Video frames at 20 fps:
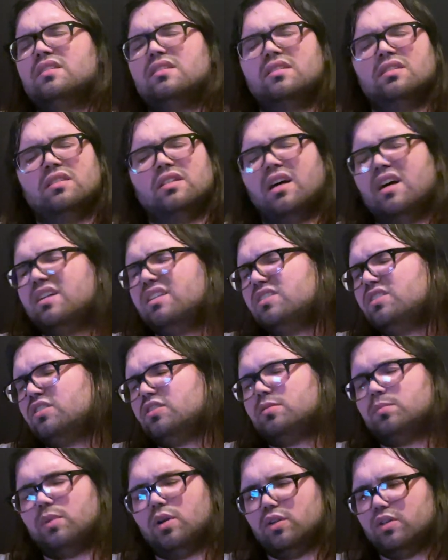not as
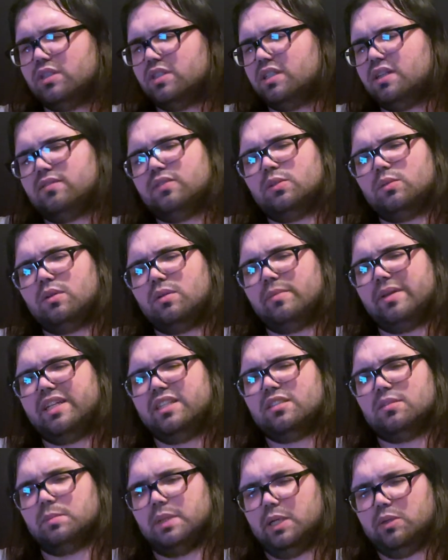smart as everyone
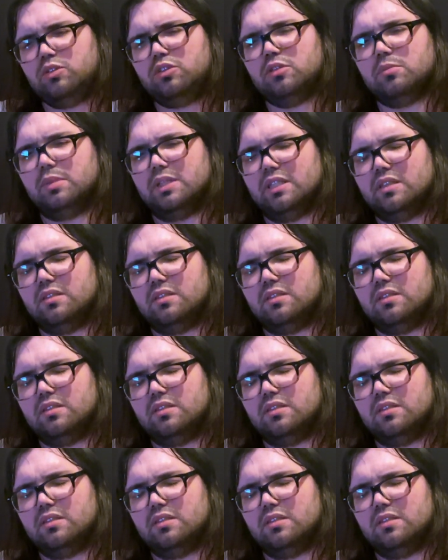makes him out to be.